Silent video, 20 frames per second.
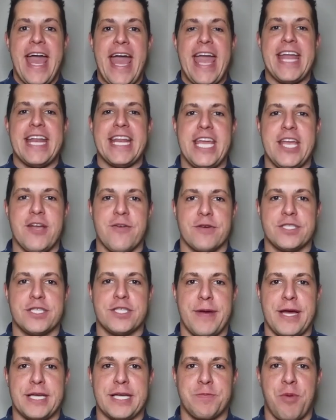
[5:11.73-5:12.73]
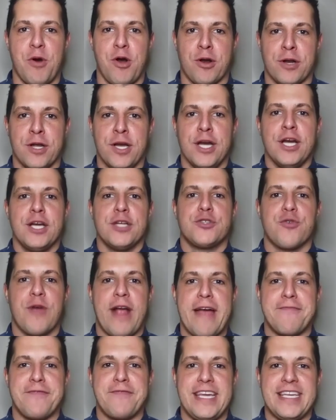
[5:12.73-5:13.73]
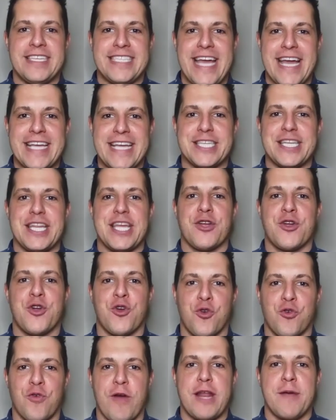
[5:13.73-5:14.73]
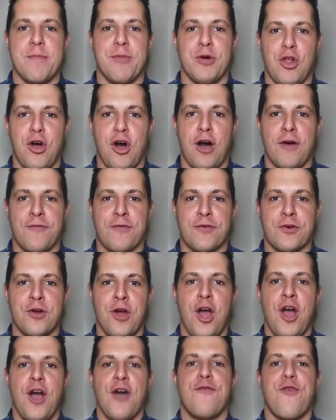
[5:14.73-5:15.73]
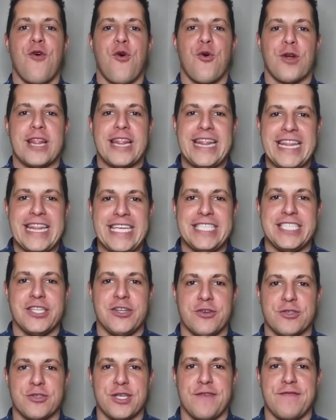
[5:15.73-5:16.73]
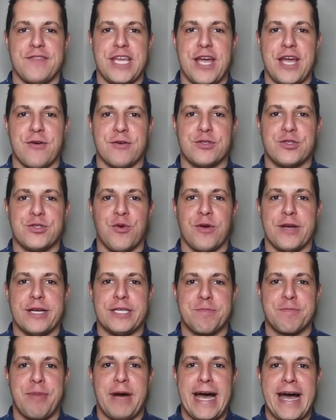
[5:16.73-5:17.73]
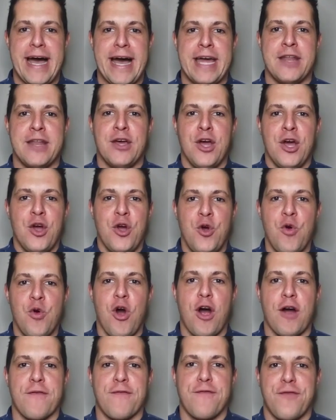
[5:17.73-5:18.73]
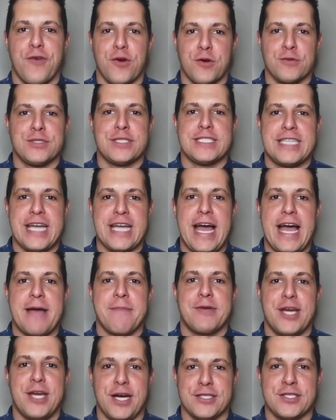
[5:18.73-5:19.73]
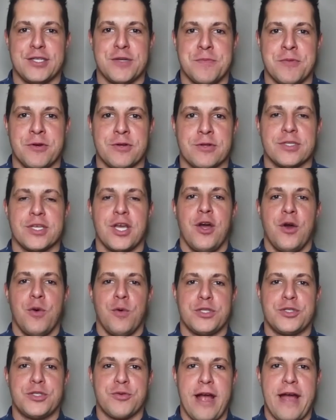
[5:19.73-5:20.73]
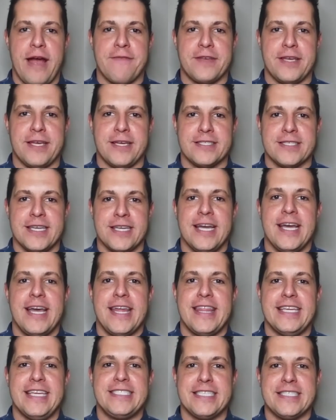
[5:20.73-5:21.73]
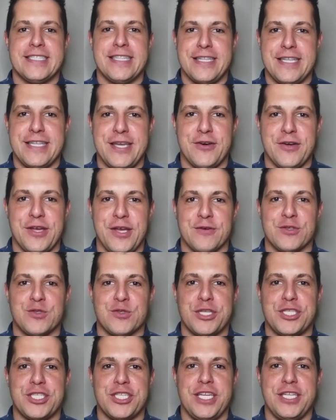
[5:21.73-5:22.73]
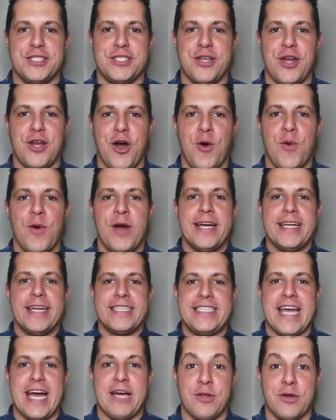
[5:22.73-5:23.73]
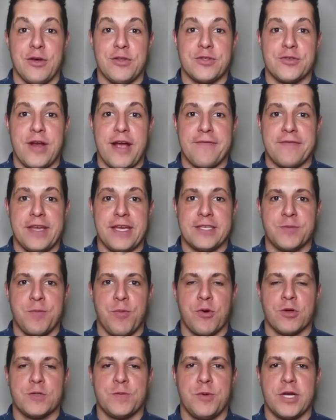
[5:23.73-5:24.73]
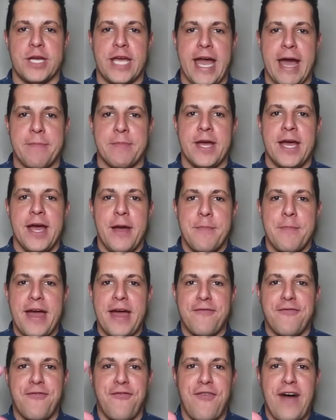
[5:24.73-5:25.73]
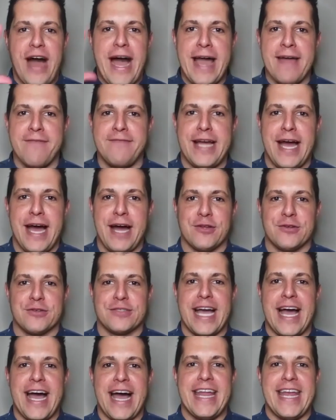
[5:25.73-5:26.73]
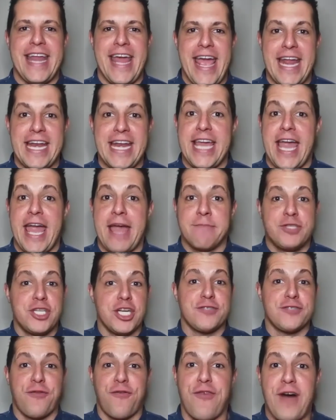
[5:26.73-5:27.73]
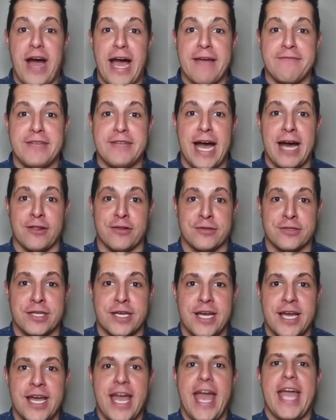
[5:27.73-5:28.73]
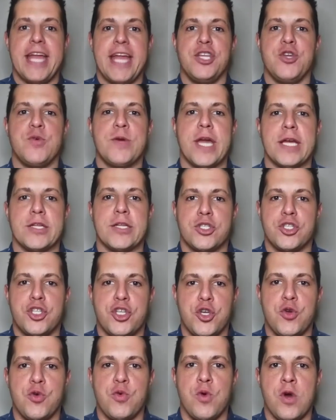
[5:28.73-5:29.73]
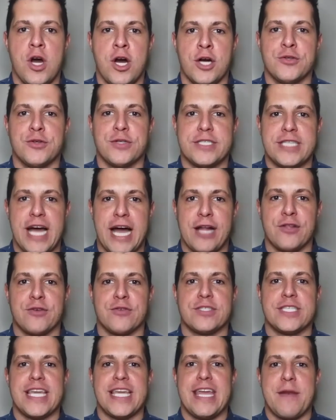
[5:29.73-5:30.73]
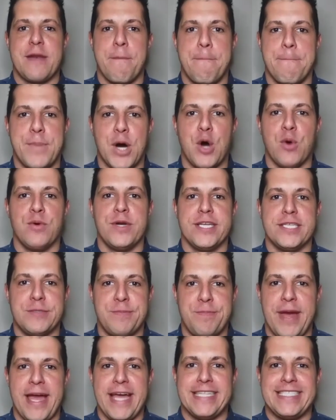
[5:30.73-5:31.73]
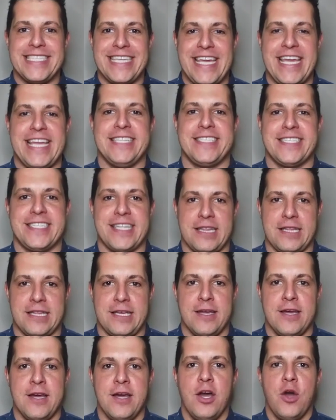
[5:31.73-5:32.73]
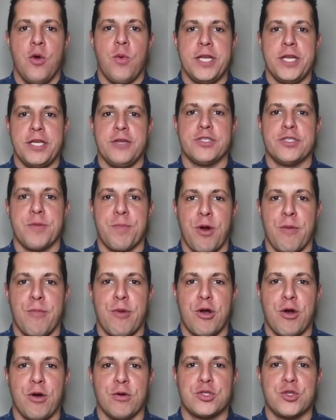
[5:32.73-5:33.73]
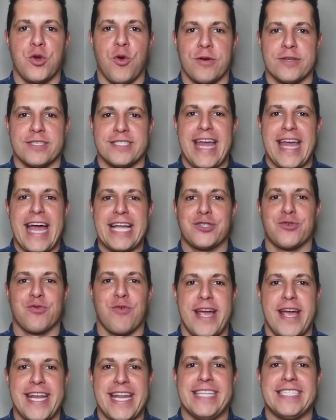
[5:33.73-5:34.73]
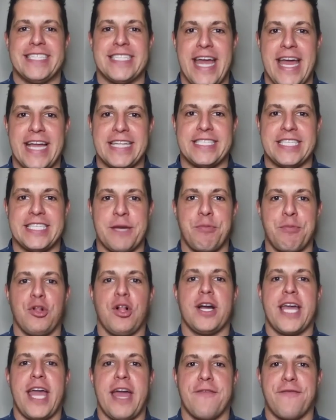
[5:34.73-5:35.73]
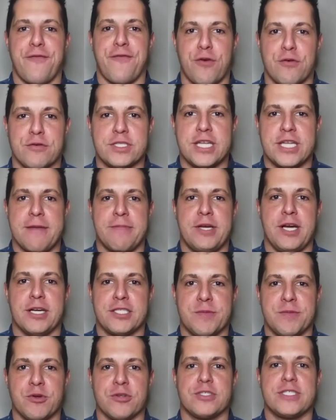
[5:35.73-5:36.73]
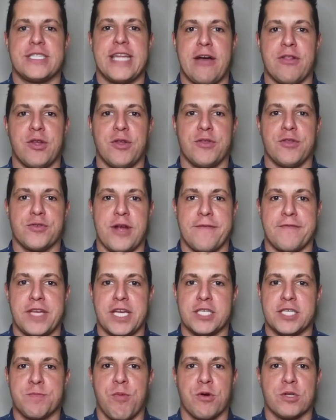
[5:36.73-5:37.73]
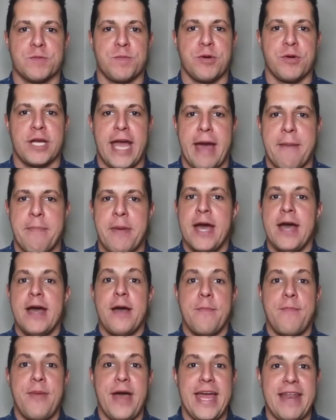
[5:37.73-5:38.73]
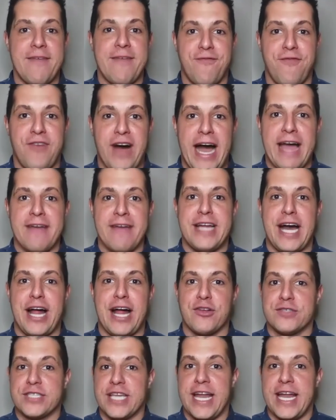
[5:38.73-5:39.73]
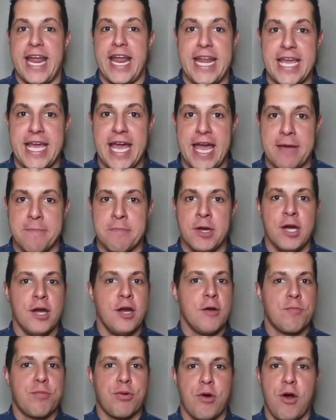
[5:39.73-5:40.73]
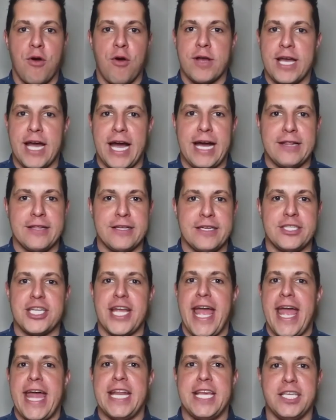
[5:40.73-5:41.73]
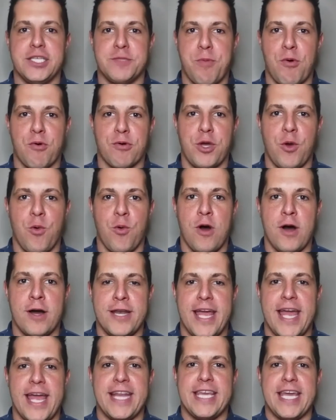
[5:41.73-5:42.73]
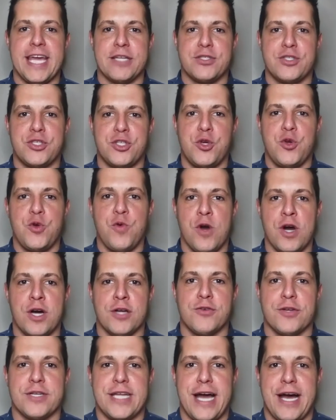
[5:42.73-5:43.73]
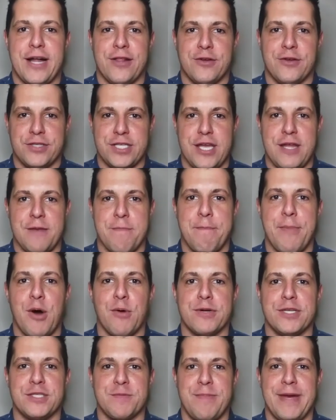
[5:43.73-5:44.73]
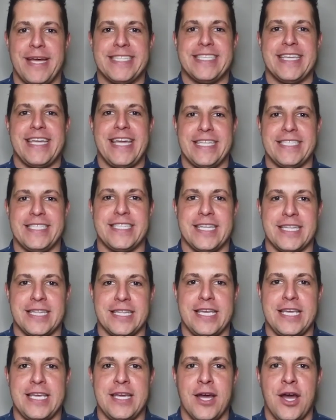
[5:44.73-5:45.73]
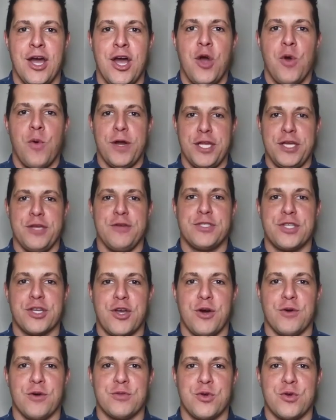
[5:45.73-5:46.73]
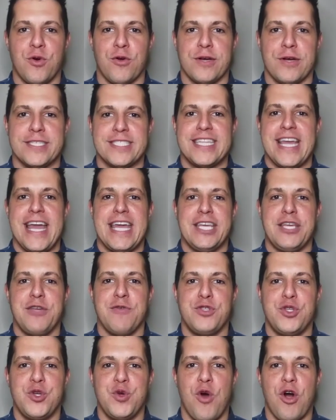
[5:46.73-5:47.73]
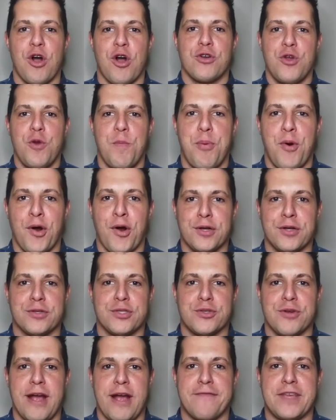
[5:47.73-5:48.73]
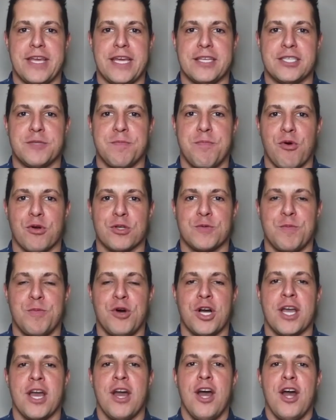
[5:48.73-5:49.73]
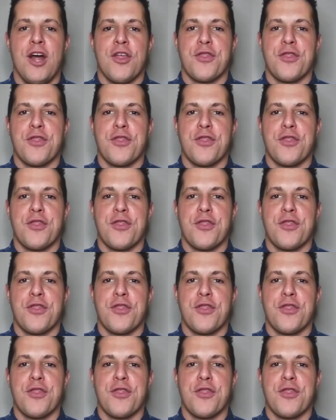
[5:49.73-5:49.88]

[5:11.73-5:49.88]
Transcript: And here is the best part. DraftKings has an incredible offer for listeners of the Aaron Torres Pod who are first-time customers with DraftKings. This is the deal. Here's what you need to know. Download the DraftKings Sportsbook app. Bet $5 on any game, just $5, and you get $200 in bonus bets instantly when you use the promo code TORRES. That's right. It's that simple. Again, first-time customers, download the DraftKings Sportsbook app, bet $5 on any game, pro, college, any sport you want, and get $200 in bonus bets instantly when you use the code TORRES. Thank you to our new partners, DraftKings Sportsbook.